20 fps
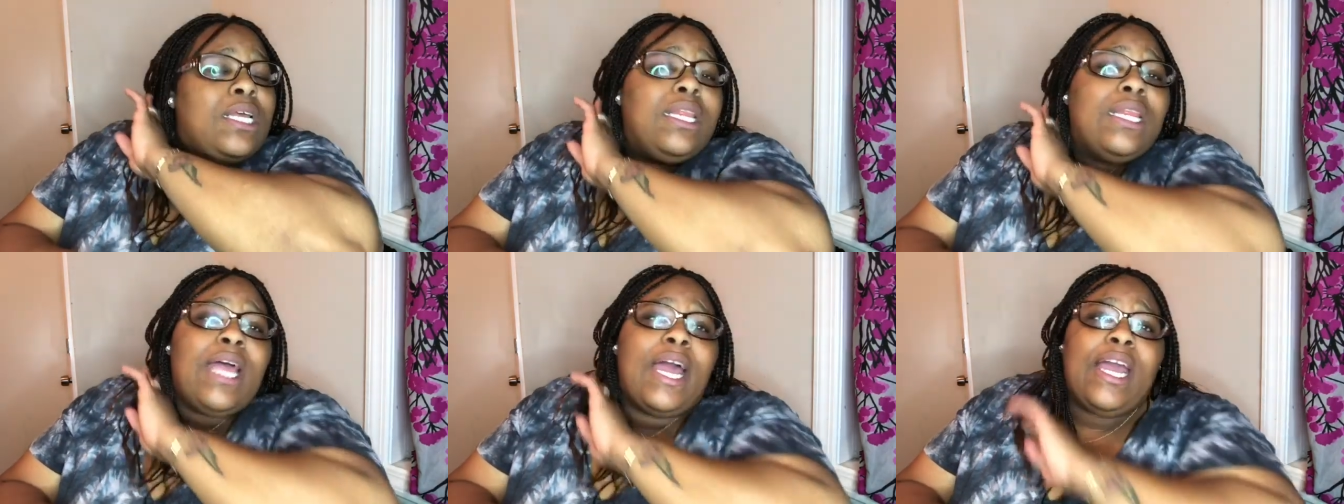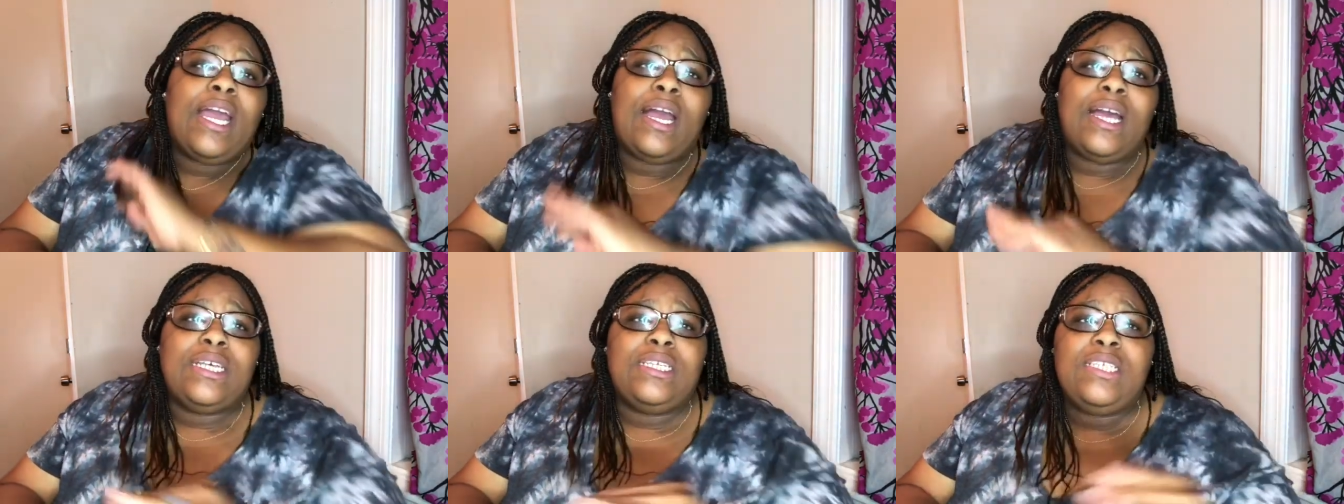
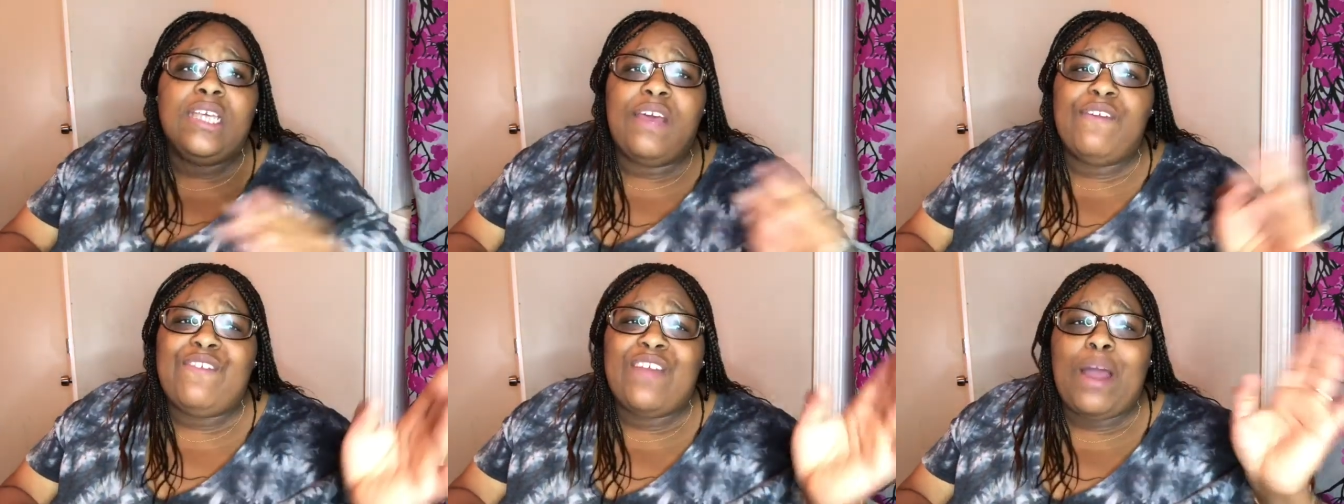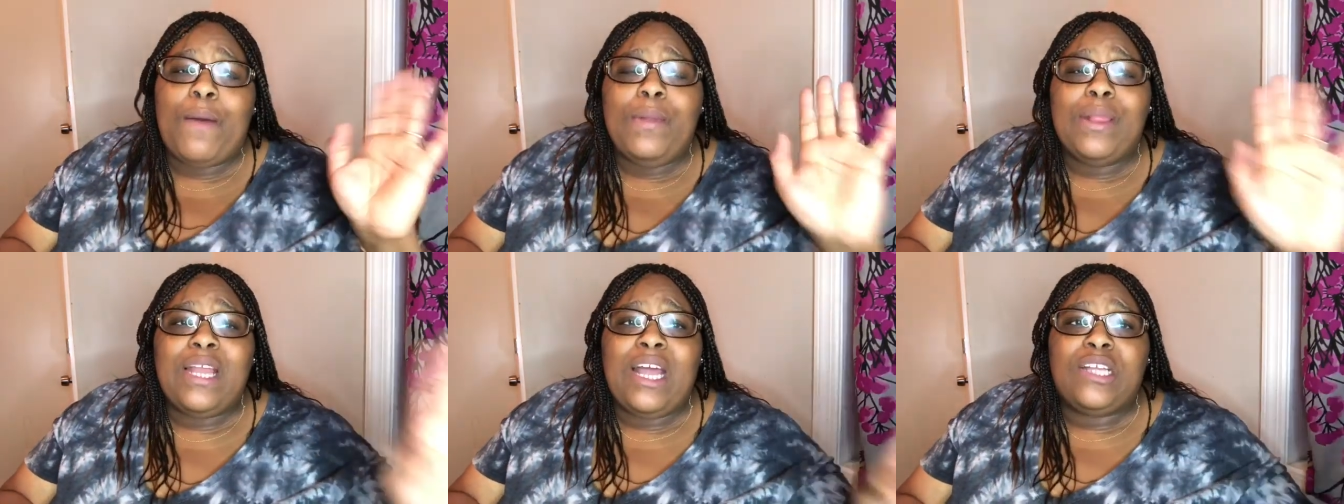like I said, if
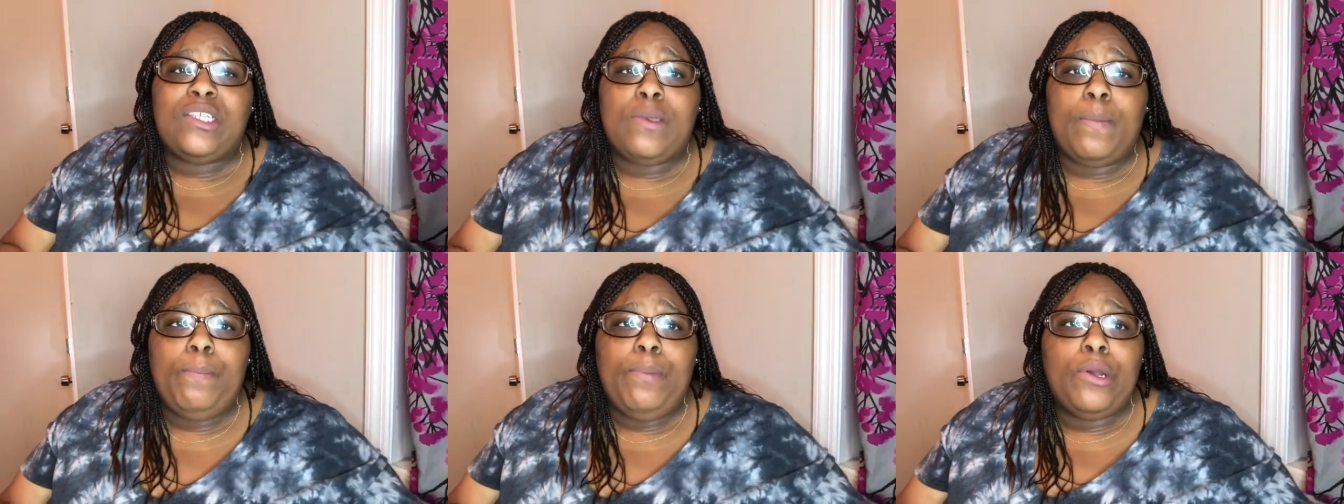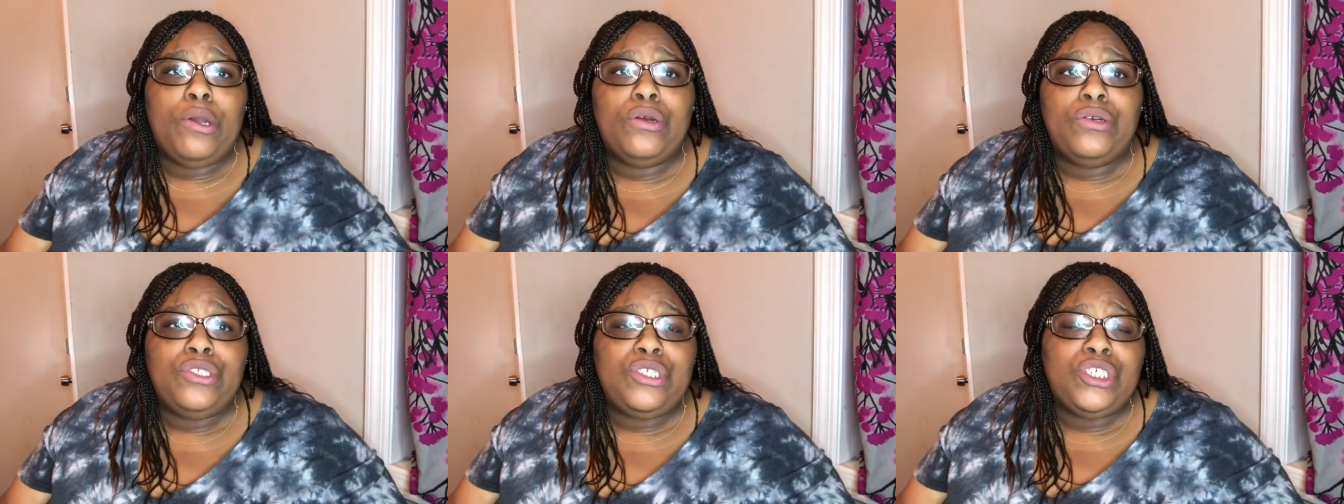y'all would like to
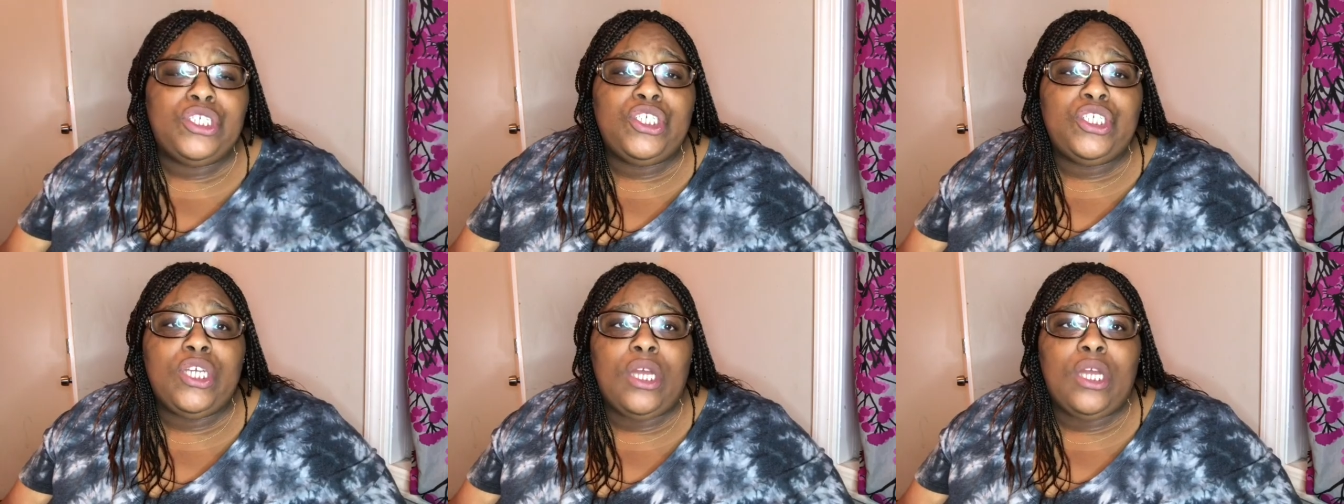purchase